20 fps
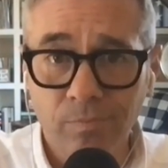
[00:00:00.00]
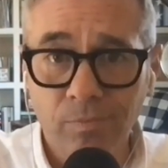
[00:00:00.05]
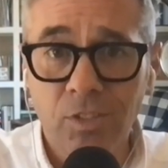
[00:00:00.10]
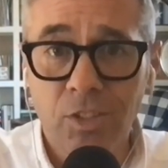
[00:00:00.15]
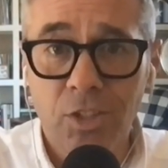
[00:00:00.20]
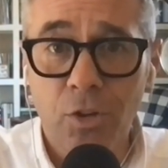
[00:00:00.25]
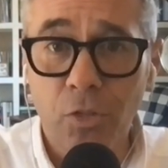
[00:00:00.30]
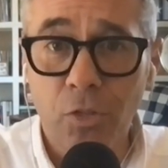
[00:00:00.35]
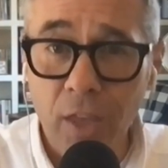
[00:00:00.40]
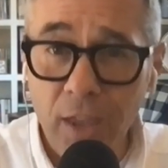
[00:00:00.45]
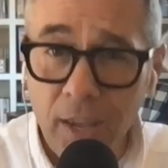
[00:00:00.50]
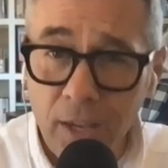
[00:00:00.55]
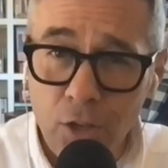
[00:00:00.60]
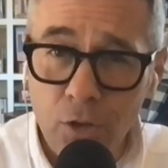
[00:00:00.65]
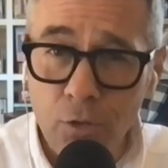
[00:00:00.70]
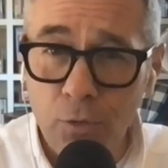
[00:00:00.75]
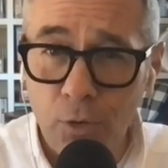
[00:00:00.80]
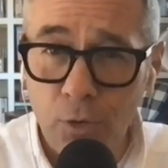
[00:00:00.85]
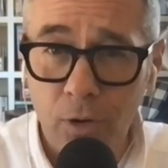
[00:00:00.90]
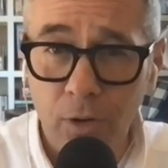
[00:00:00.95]
So thank
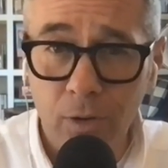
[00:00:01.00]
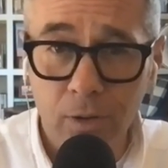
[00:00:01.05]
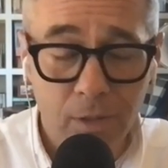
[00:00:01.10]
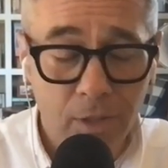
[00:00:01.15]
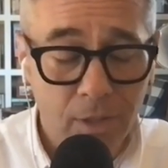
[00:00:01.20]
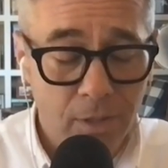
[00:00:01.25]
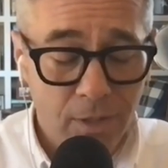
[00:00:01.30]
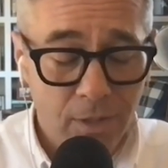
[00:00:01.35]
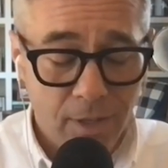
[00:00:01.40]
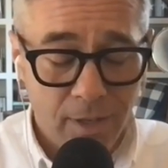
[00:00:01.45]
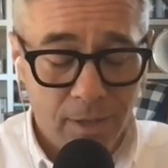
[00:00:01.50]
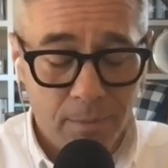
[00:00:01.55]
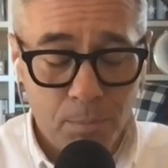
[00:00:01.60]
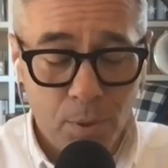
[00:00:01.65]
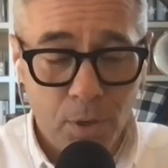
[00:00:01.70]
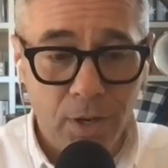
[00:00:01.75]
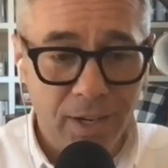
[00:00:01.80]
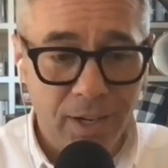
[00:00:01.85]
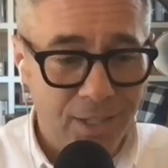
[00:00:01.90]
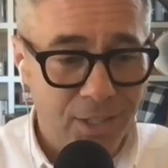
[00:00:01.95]
you for
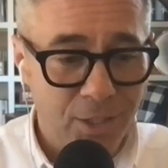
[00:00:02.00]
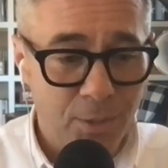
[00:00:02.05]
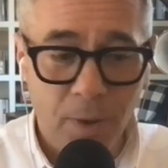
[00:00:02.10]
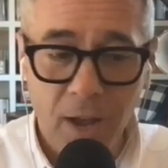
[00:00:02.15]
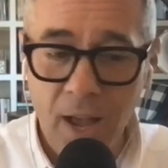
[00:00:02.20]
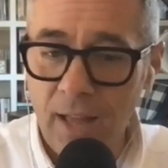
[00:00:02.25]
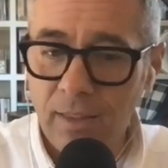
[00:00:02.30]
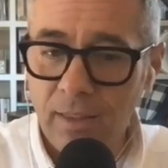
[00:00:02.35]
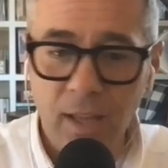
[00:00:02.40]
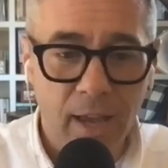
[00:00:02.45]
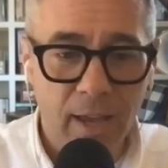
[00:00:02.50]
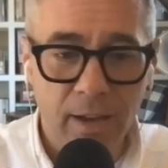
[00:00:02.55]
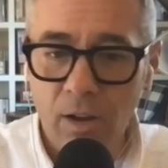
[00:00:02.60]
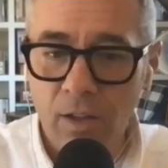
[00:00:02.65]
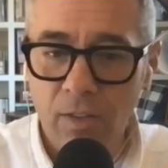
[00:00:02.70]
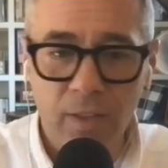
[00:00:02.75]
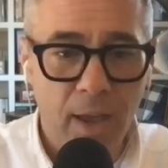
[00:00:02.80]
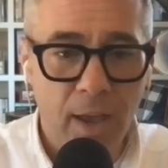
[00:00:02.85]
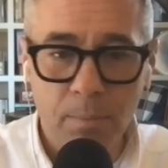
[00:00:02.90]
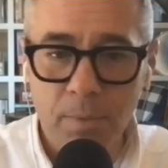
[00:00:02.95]
putting a spotlight
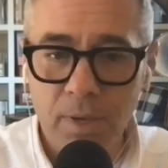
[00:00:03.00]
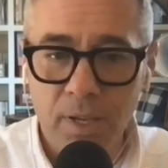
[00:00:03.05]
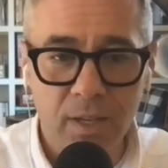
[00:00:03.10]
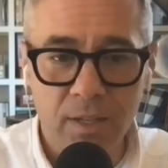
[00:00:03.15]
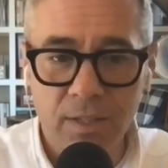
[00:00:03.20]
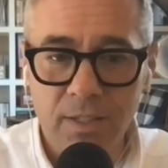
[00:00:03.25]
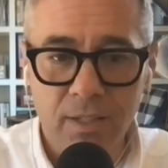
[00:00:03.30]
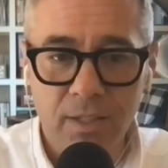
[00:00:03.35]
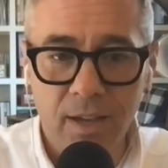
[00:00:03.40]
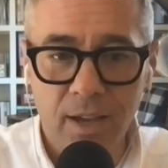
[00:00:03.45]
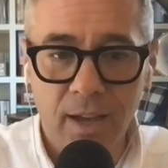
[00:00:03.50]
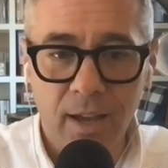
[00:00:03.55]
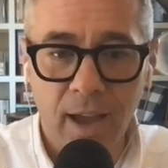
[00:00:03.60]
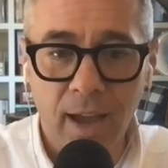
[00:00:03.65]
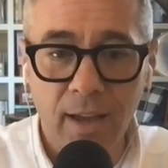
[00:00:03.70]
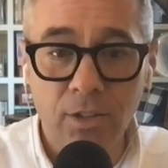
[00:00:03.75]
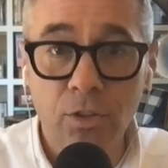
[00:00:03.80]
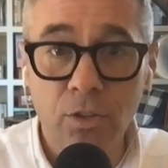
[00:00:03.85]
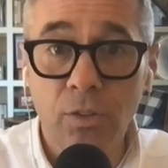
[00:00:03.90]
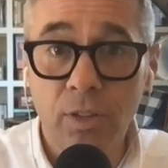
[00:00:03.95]
on that, because
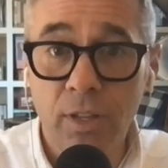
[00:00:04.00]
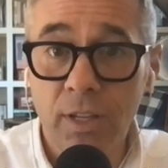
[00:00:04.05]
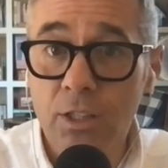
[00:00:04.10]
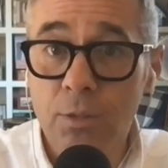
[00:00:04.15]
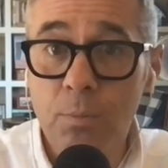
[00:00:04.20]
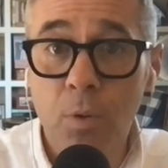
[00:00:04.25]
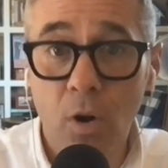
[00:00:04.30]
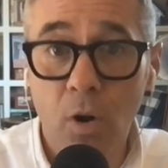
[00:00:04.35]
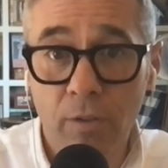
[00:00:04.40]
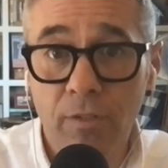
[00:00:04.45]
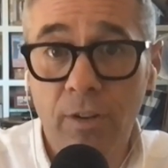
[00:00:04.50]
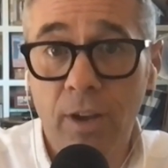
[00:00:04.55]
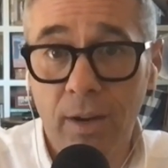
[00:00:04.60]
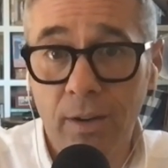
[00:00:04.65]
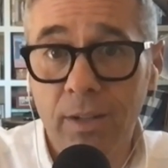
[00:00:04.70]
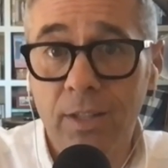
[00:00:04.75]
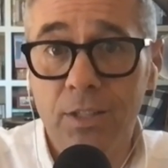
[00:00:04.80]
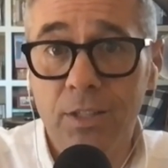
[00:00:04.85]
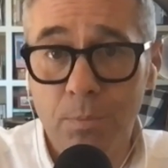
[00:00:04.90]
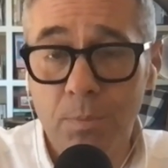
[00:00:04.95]
I do think it's part of how
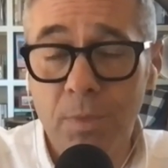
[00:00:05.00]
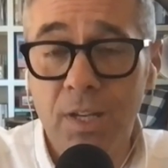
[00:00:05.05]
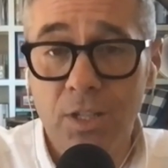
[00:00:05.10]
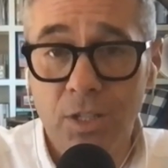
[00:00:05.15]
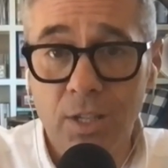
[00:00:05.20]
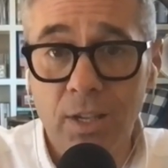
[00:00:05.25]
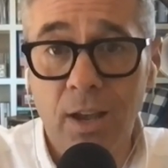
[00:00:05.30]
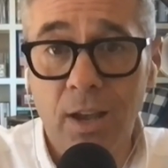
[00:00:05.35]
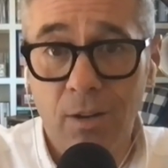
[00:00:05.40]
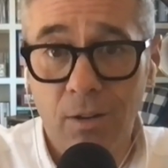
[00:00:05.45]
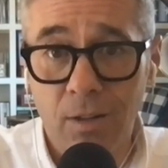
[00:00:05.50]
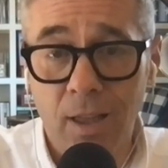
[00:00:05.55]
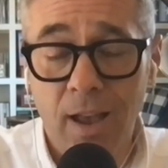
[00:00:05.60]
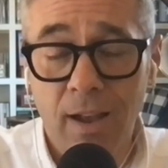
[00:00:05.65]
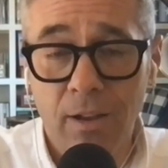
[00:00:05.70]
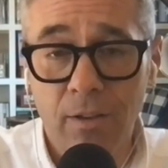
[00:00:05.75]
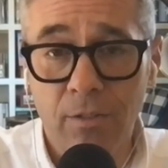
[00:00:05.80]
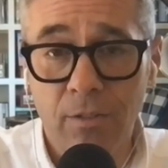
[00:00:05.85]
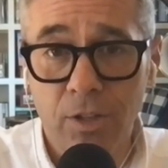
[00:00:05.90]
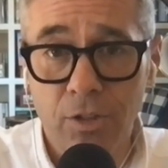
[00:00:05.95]
it gets missed, our
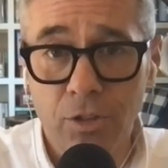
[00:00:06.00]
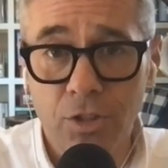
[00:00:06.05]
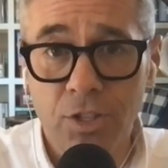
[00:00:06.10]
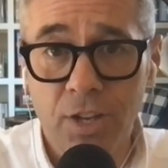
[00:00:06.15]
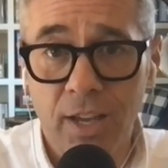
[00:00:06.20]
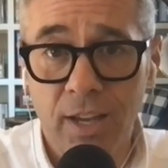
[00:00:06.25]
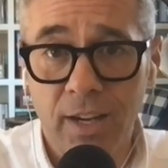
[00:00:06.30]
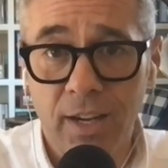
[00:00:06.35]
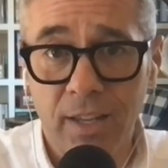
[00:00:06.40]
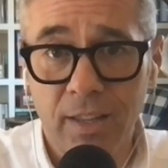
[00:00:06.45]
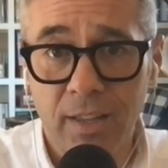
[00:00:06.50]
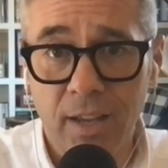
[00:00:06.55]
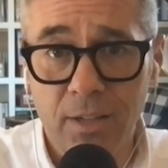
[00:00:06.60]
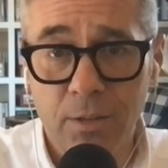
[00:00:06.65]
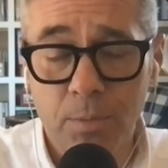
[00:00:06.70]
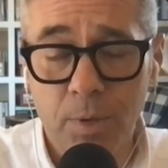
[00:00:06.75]
lack of understanding in that